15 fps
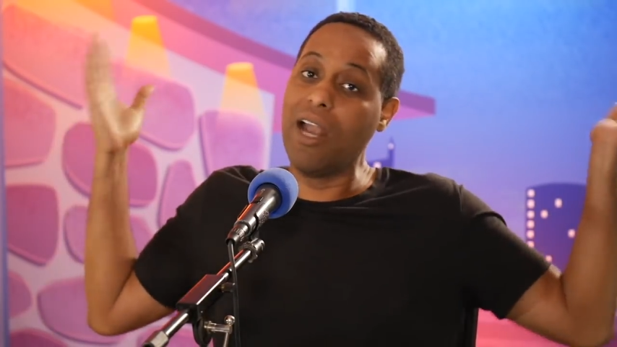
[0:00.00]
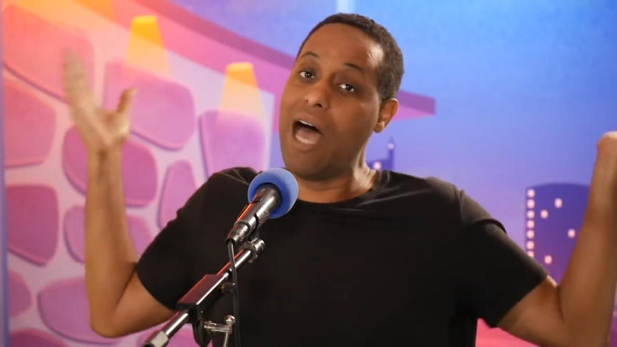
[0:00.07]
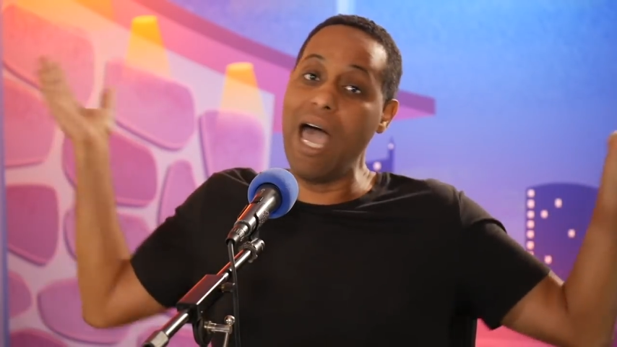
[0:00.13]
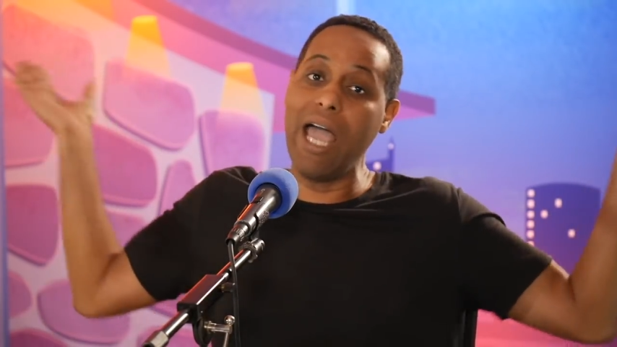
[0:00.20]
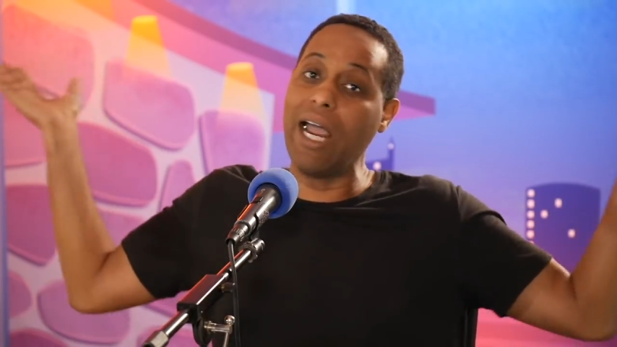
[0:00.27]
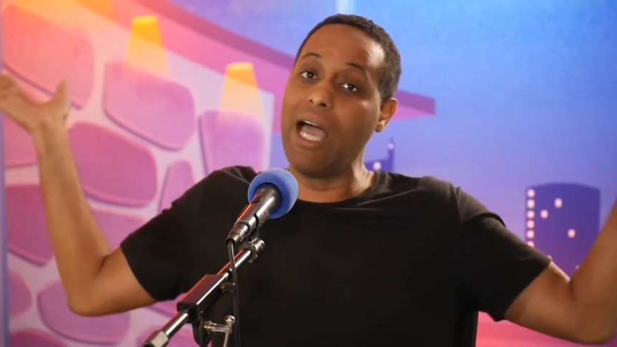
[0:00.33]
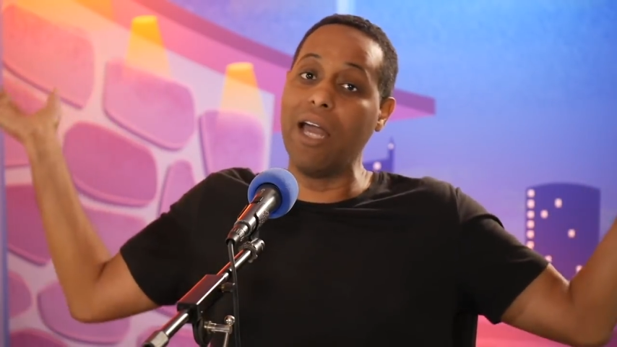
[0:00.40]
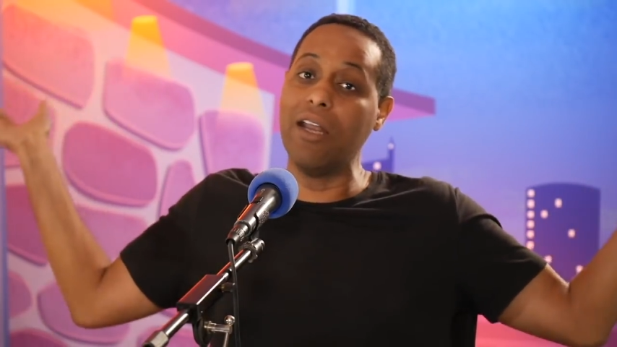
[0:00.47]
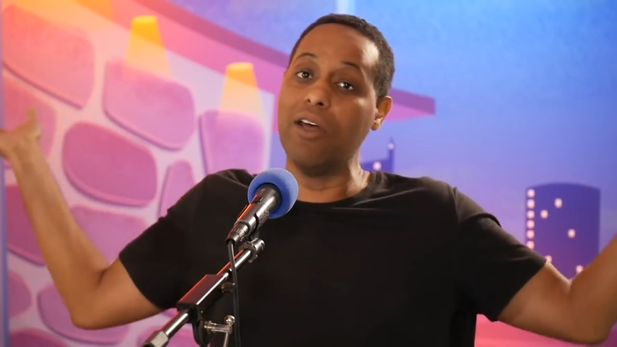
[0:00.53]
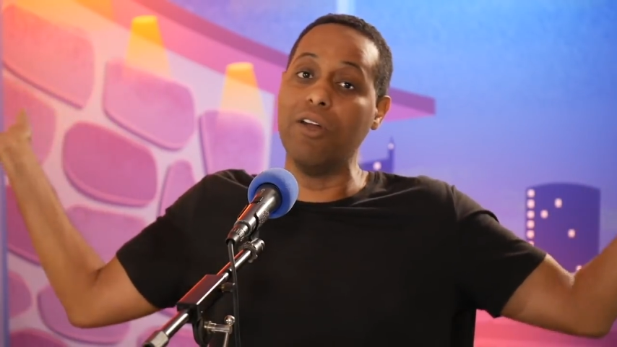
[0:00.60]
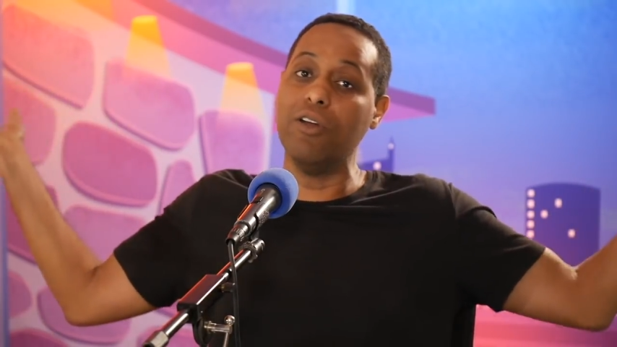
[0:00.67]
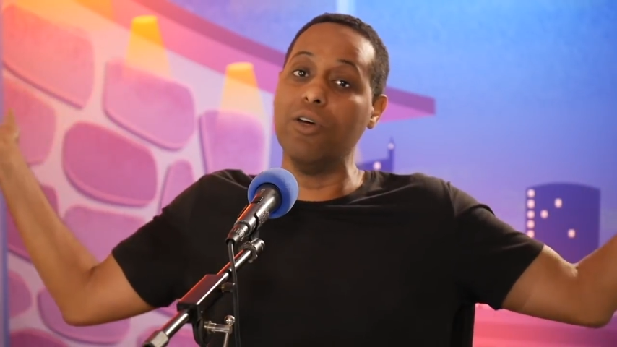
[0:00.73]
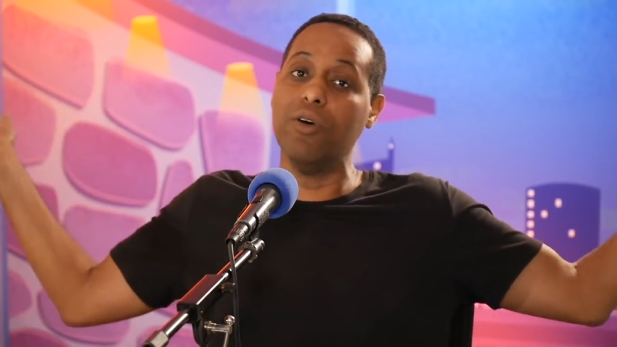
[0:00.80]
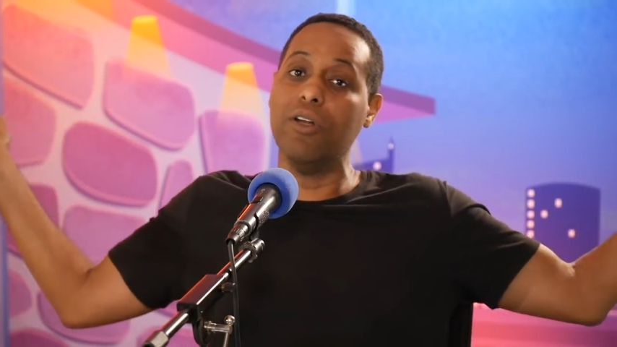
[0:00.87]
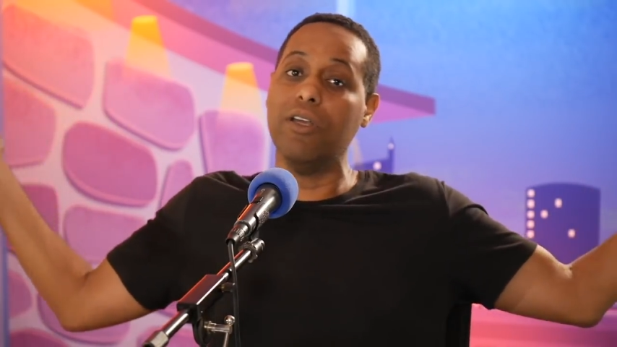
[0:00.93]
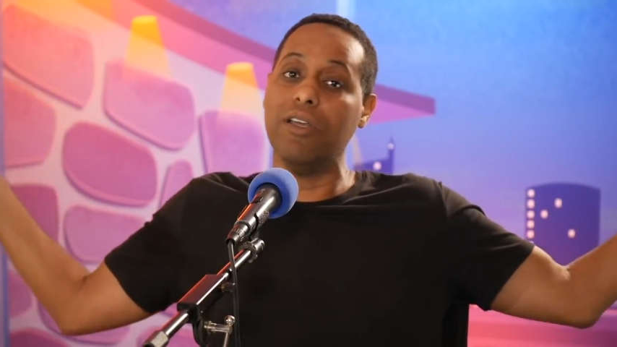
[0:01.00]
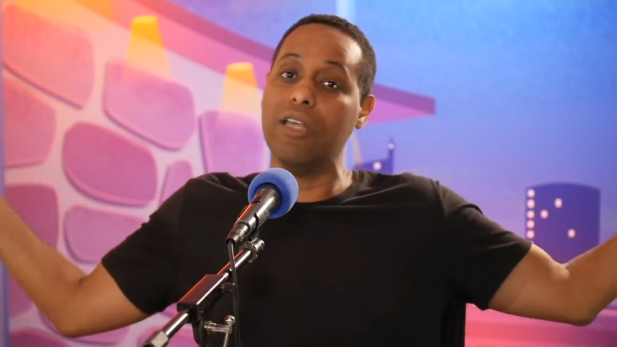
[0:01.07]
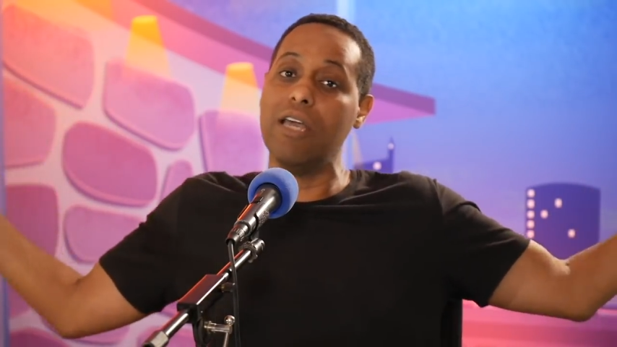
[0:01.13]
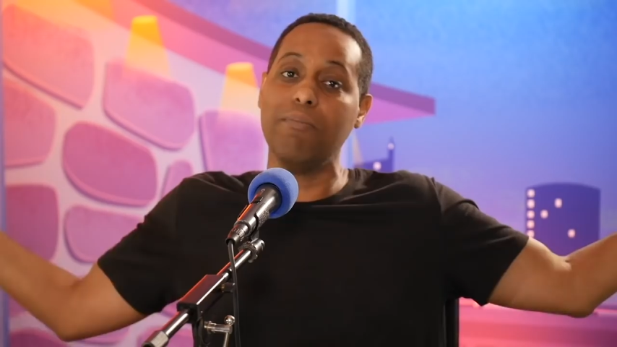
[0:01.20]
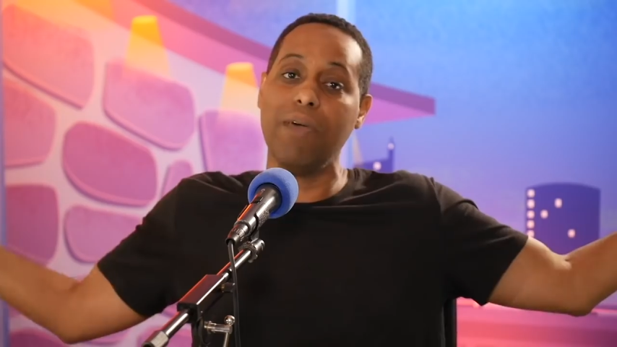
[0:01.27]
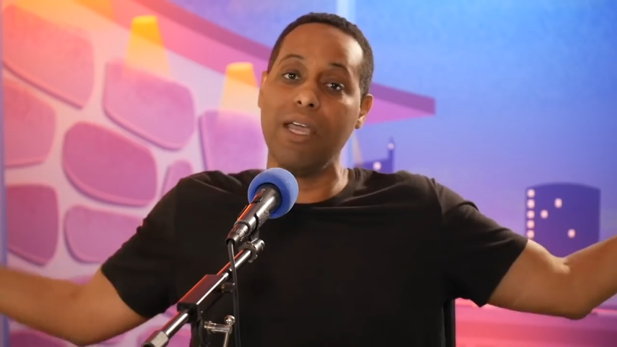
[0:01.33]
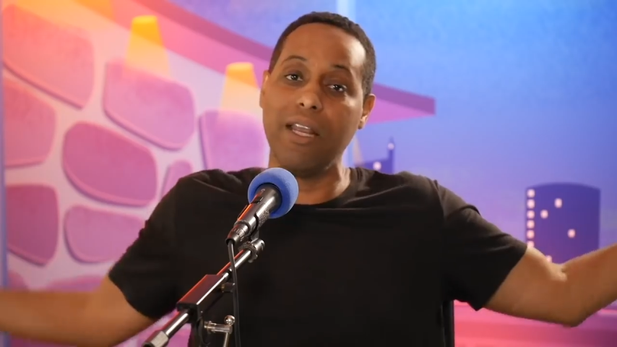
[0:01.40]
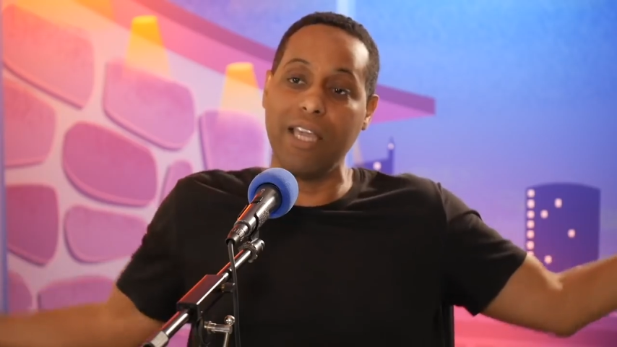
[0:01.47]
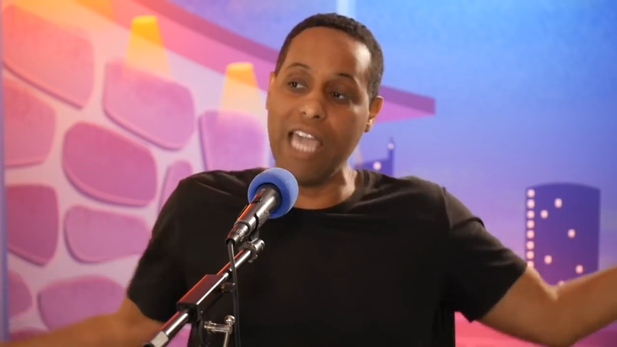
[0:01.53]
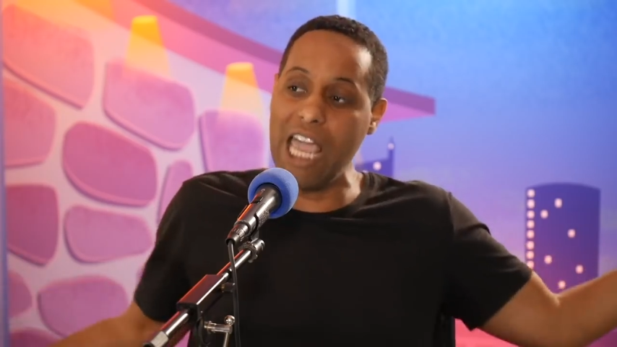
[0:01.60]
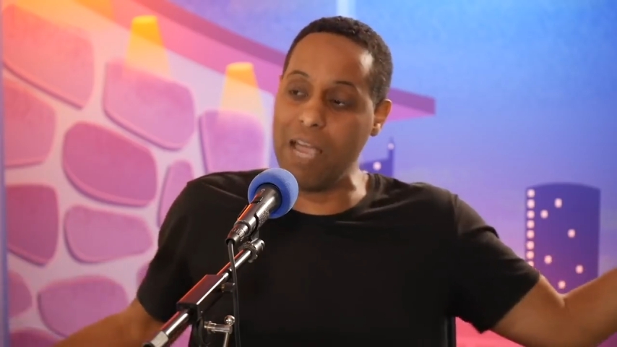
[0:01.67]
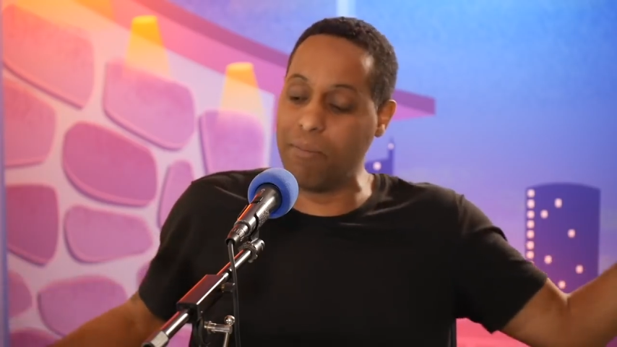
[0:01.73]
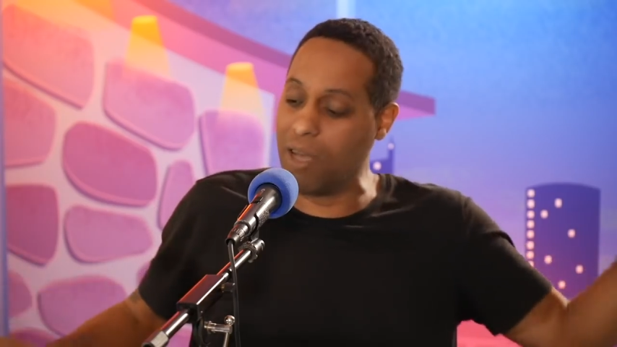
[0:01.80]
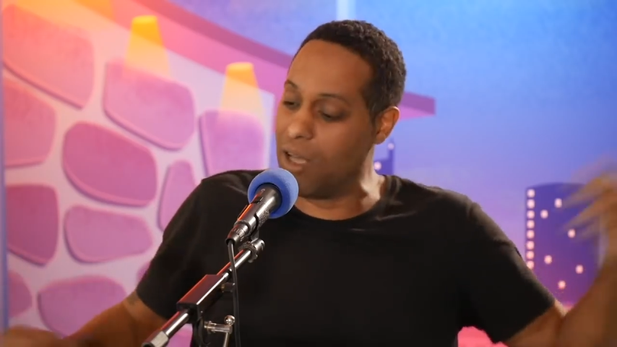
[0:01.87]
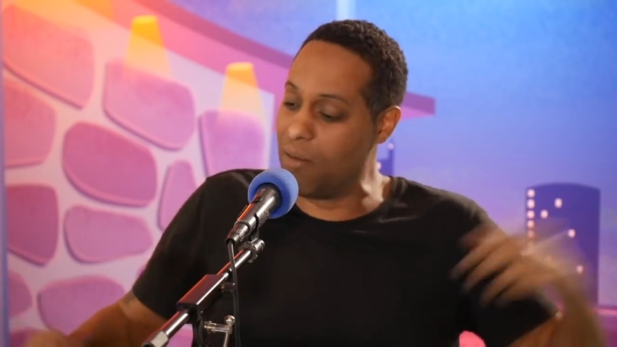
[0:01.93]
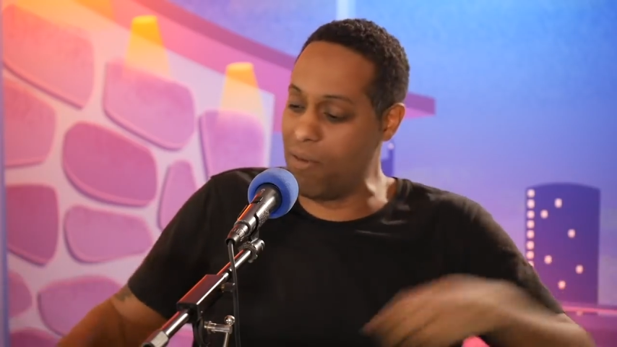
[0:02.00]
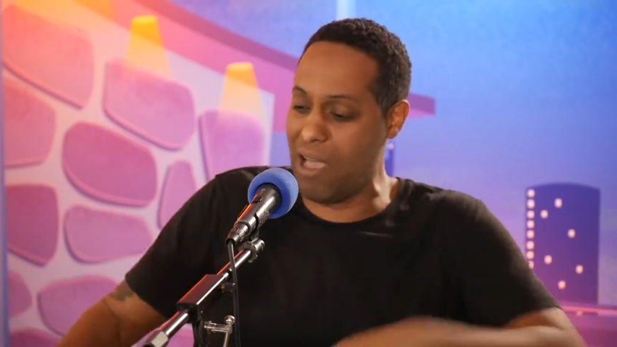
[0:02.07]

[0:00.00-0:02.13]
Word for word: I ain't got nothing to do with this. They made a game up.